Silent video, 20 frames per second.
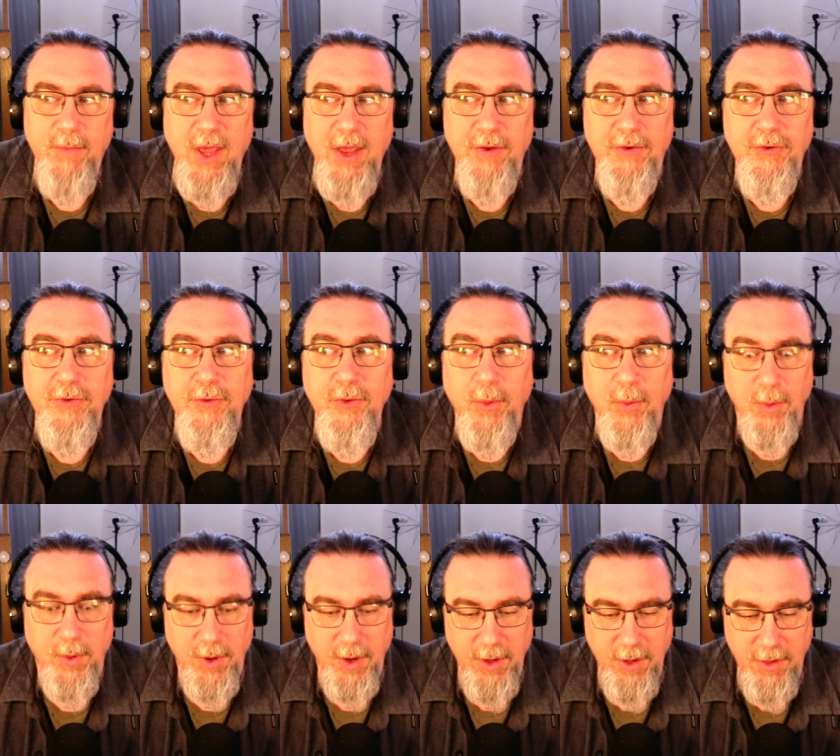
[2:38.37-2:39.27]

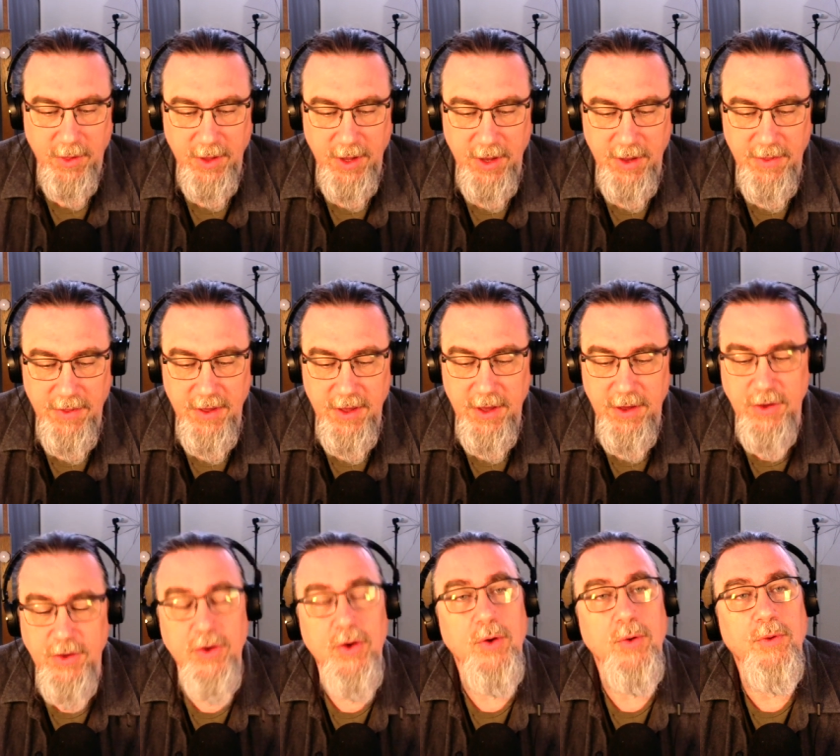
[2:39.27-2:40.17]
historically the
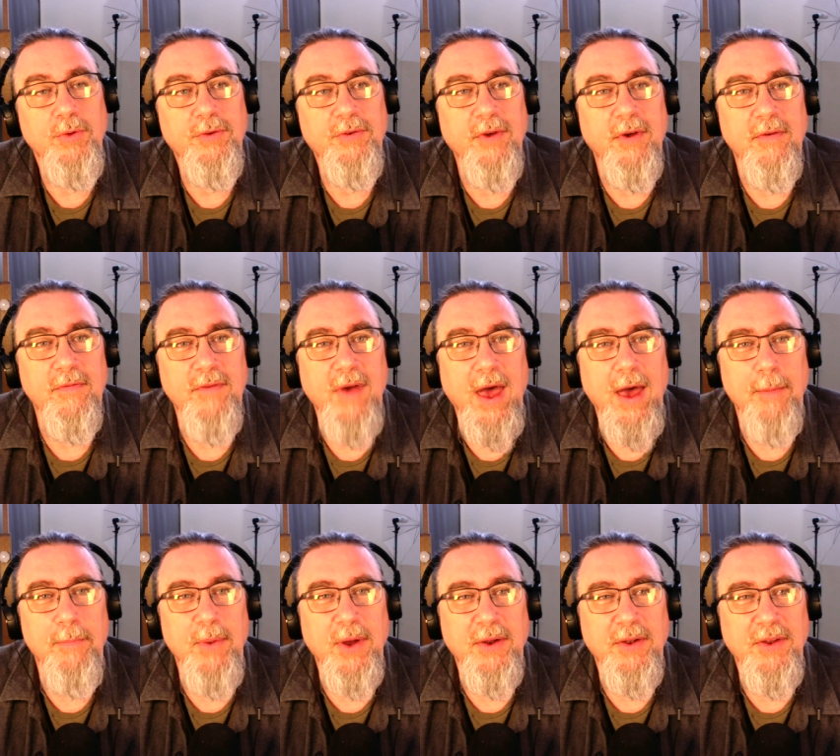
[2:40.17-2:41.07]
use of
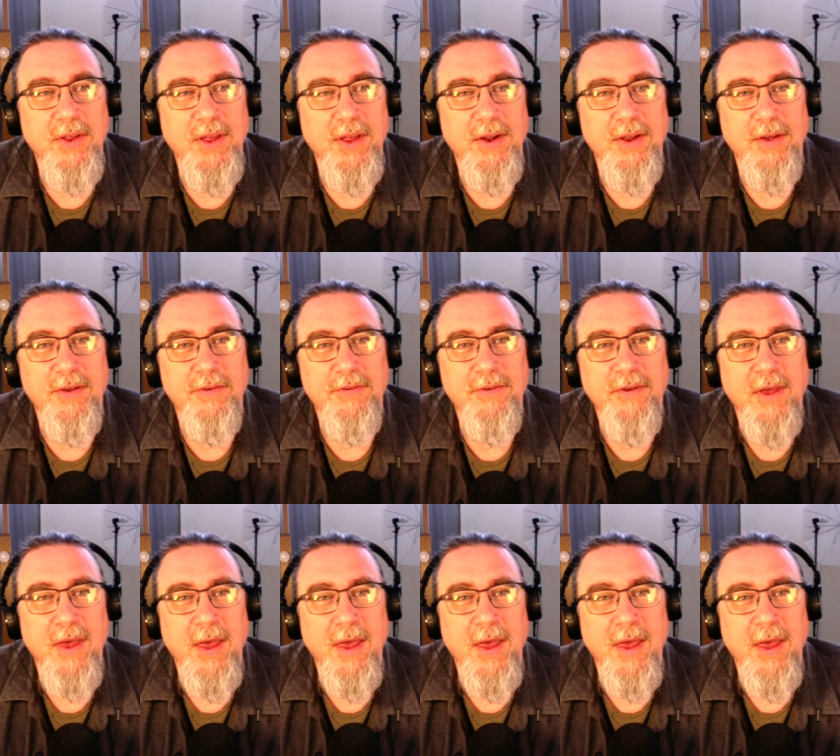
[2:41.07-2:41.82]
Epictetus